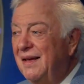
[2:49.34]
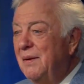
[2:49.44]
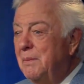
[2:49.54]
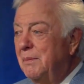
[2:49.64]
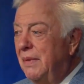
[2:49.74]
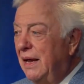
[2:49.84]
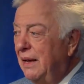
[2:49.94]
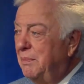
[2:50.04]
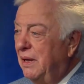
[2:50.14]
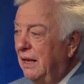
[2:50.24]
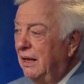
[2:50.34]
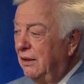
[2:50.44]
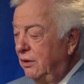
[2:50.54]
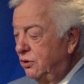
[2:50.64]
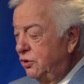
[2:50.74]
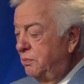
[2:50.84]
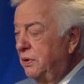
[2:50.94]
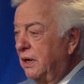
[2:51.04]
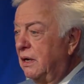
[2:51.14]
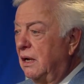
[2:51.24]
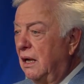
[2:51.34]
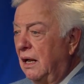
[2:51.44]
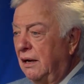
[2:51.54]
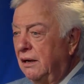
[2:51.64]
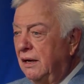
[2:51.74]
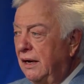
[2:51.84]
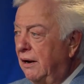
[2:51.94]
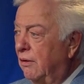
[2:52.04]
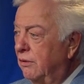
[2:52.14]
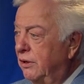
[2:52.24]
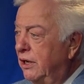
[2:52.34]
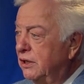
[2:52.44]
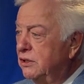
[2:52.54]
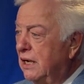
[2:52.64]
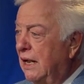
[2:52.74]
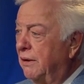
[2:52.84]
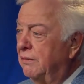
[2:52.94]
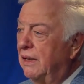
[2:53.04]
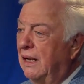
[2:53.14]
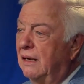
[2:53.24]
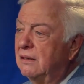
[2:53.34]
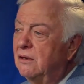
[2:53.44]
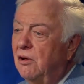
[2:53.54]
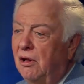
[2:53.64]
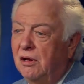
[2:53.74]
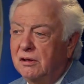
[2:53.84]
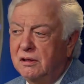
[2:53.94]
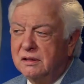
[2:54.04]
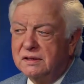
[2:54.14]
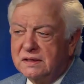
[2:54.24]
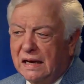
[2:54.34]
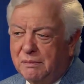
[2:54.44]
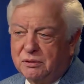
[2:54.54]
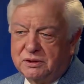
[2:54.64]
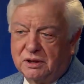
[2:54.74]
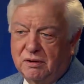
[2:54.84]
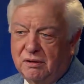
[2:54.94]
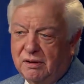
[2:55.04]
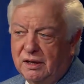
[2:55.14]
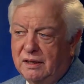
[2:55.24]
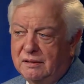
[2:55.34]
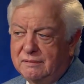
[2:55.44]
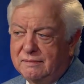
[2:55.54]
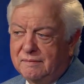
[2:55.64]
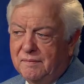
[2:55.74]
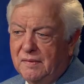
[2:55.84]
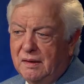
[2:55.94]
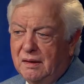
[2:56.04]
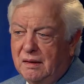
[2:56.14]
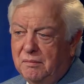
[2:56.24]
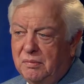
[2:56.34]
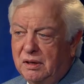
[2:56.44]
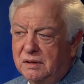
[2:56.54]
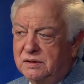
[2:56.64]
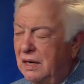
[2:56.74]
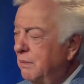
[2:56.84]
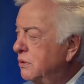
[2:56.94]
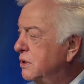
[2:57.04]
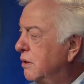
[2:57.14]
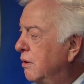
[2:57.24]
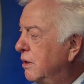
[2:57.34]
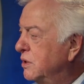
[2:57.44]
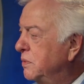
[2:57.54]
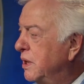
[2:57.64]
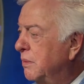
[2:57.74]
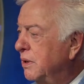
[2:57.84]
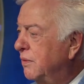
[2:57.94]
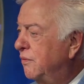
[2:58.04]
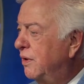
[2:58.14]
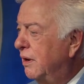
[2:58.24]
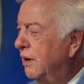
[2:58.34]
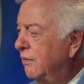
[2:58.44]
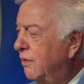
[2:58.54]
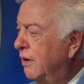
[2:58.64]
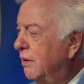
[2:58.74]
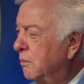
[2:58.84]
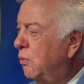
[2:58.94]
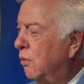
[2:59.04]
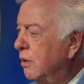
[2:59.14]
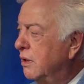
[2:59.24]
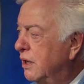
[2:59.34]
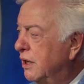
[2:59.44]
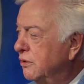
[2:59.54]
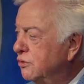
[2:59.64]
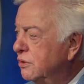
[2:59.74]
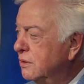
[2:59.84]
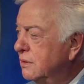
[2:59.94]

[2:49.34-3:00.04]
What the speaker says: Maybe you should pick a little narrow niche out of that called cybersecurity, because cybersecurity is becoming a very, very important niche.